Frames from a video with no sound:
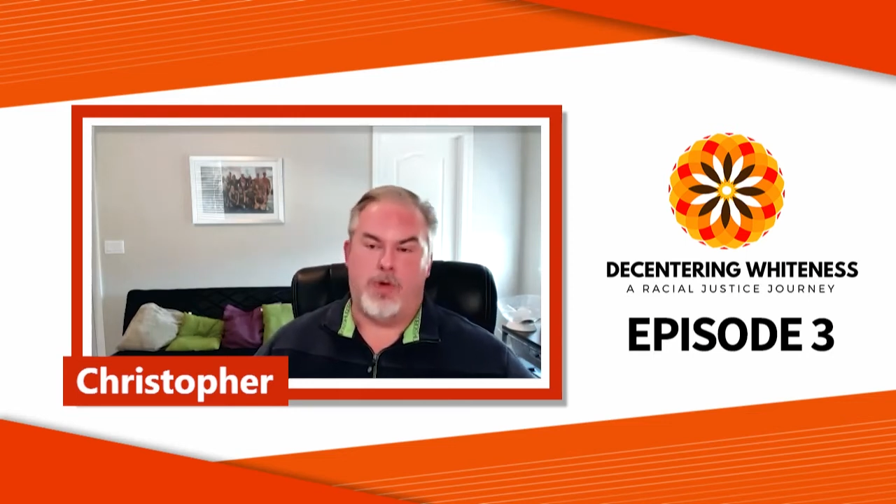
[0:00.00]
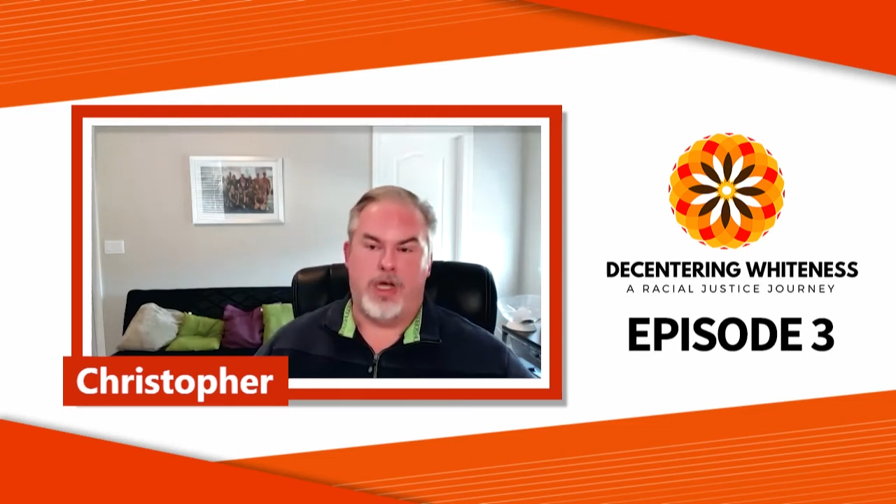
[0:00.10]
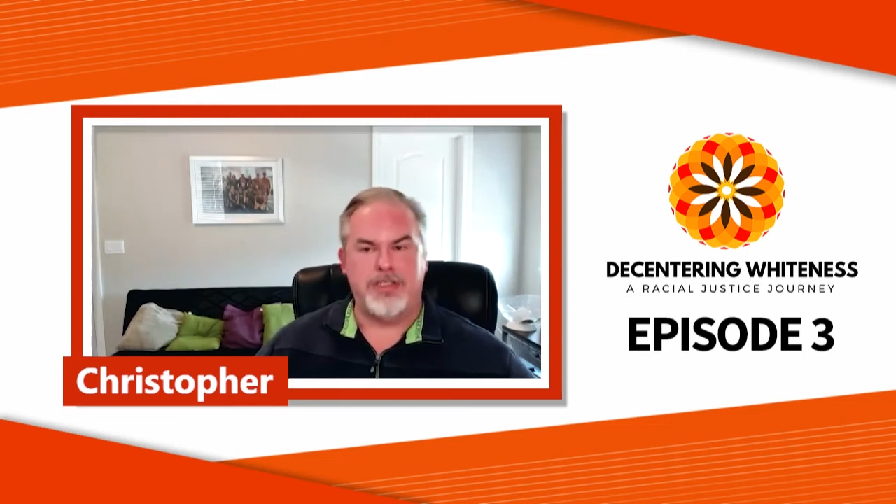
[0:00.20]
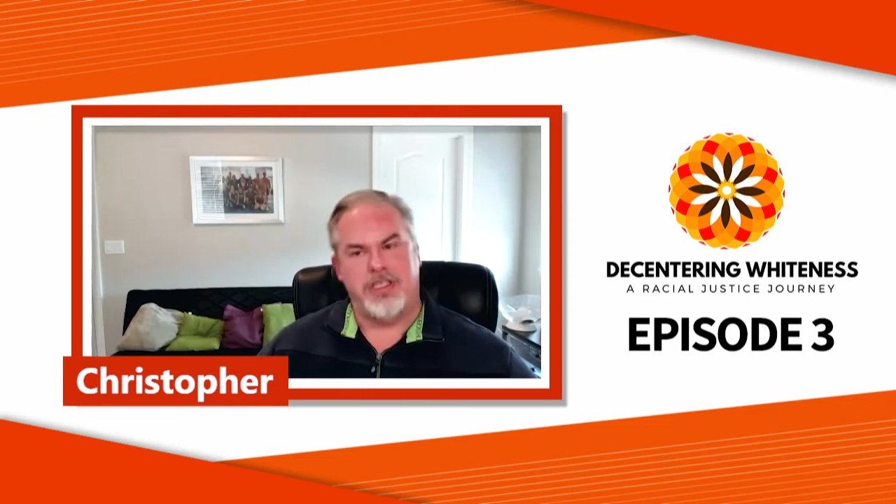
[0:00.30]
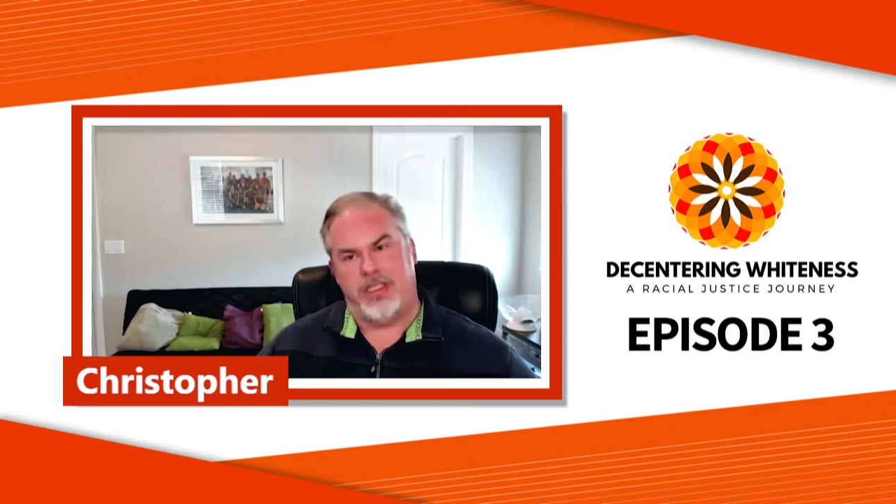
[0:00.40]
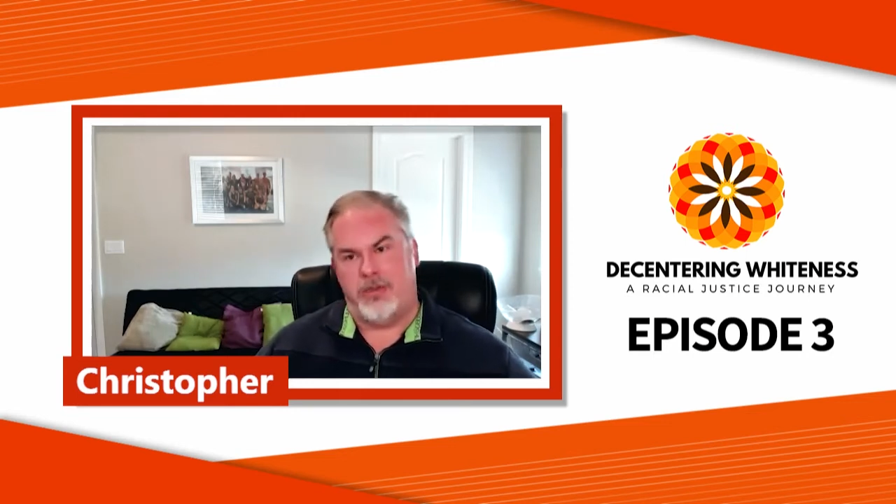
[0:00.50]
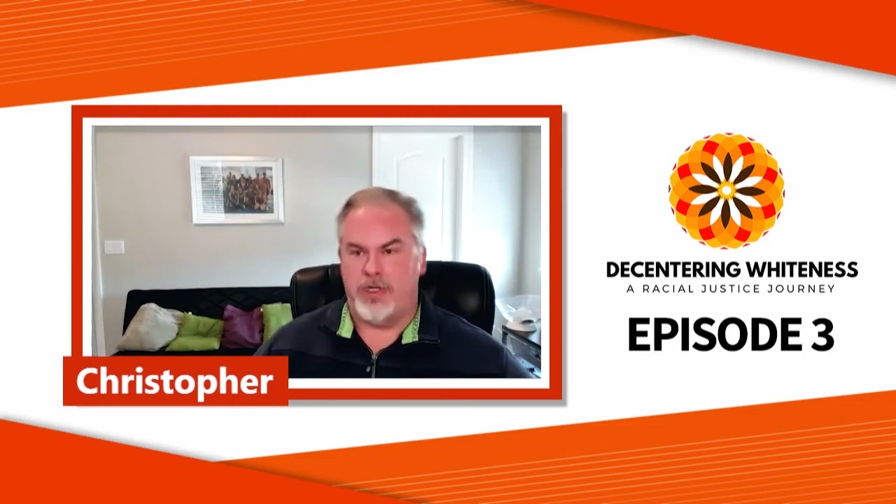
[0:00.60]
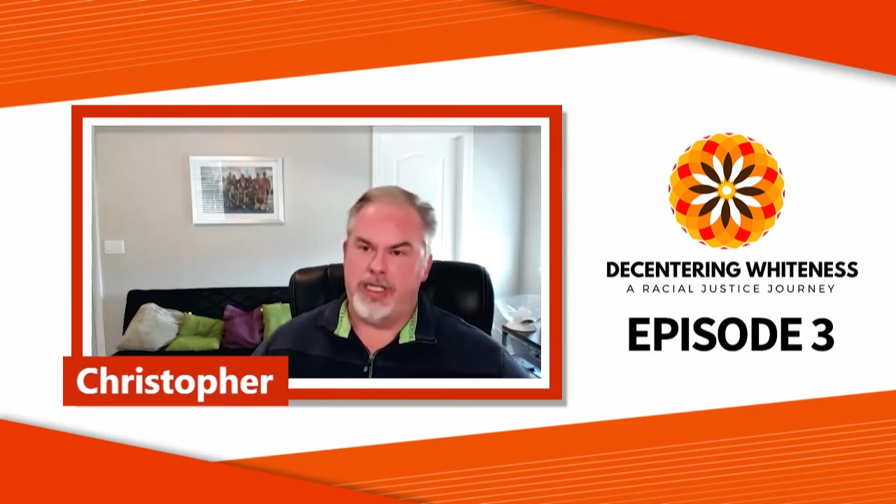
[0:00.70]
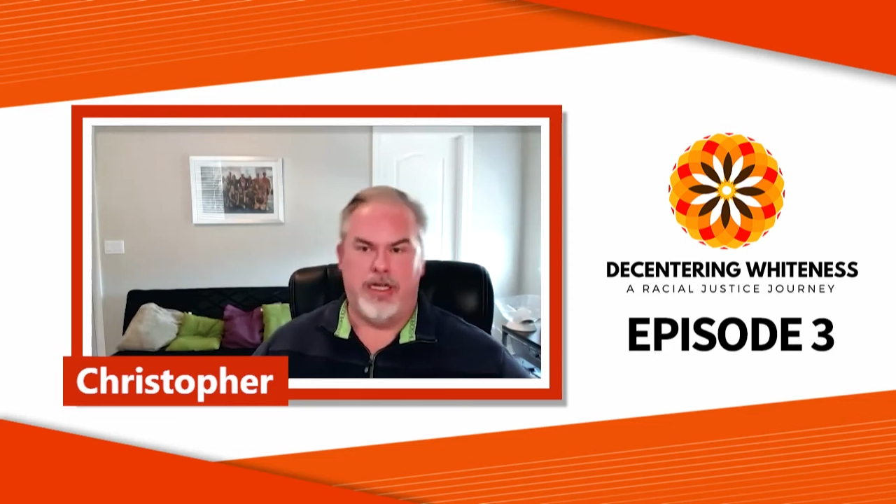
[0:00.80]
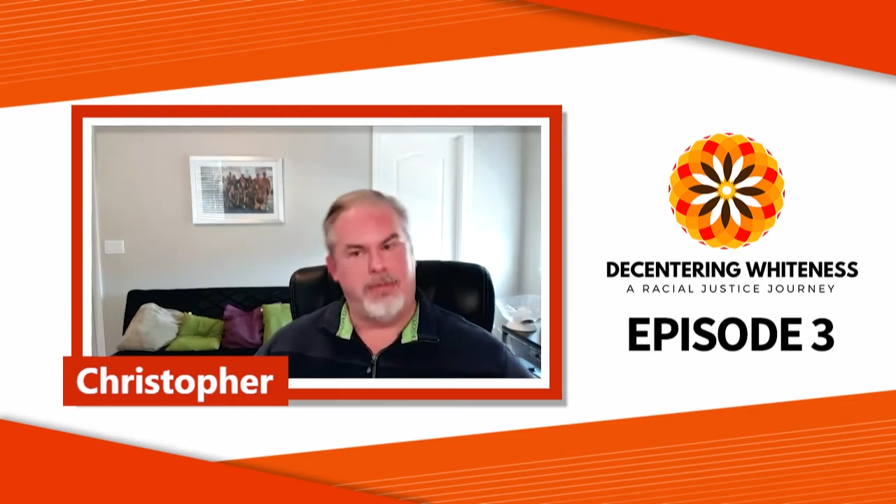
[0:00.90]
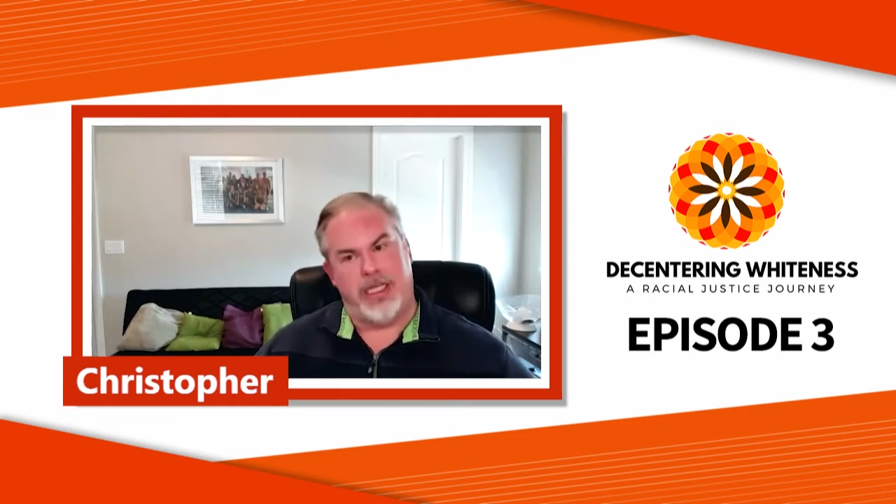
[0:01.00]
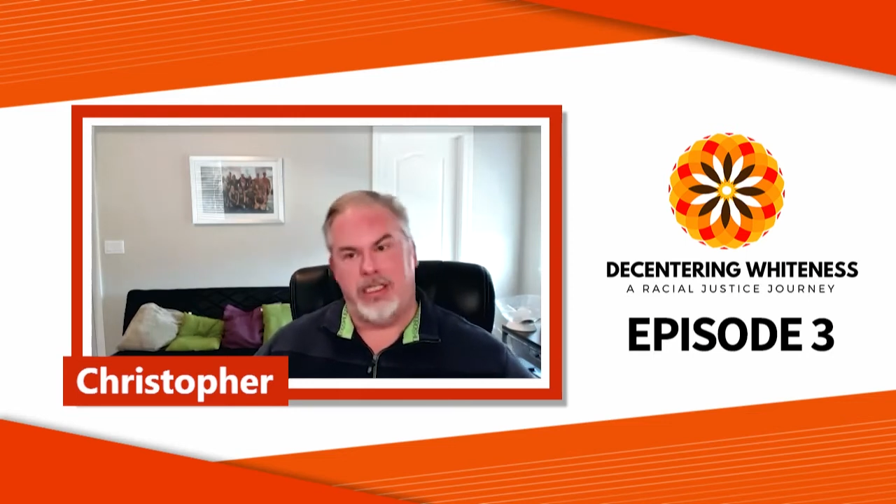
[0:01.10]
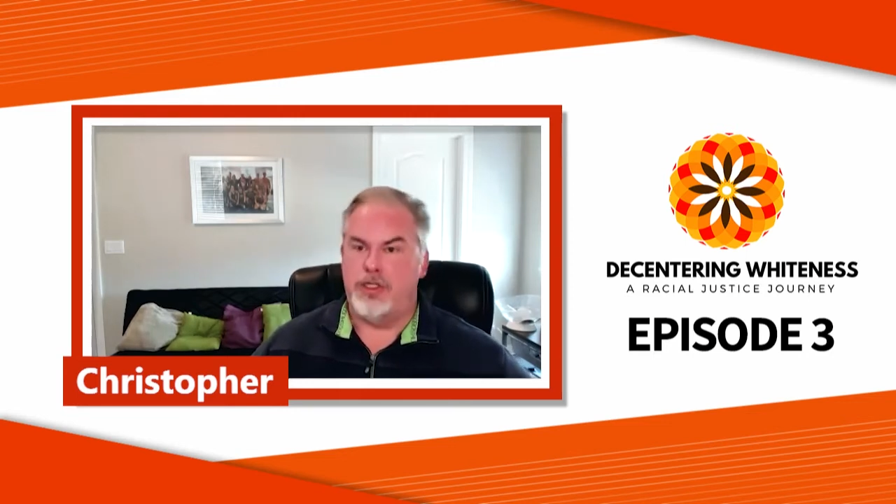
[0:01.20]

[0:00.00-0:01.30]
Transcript: why should anyone care about any